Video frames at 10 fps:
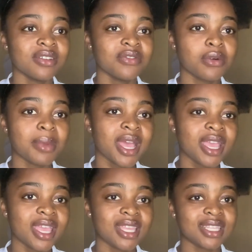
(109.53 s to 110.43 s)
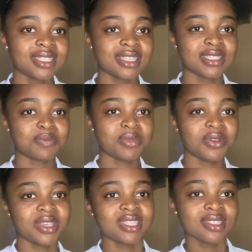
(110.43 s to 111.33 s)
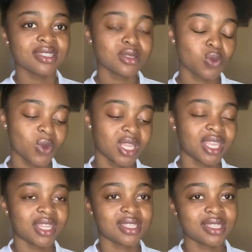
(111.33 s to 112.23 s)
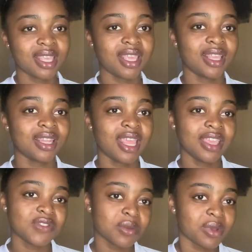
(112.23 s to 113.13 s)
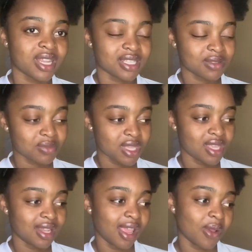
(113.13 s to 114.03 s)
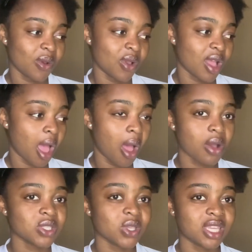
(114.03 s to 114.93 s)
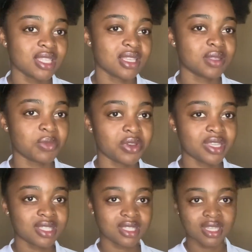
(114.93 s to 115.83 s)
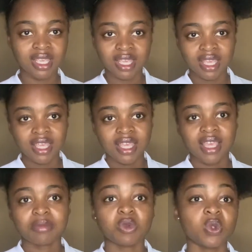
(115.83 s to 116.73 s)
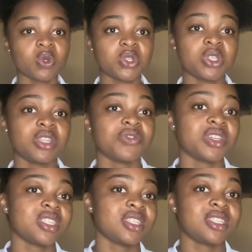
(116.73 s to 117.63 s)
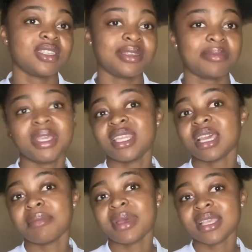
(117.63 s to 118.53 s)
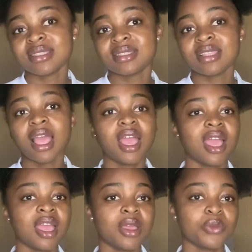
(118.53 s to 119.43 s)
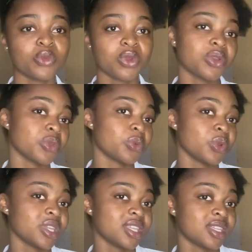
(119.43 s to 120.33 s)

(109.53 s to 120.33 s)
for my NS experience, what can I say? Like, if someone asked me, like, how's your NS experience at Mulungushi University, main campus, Great North Road?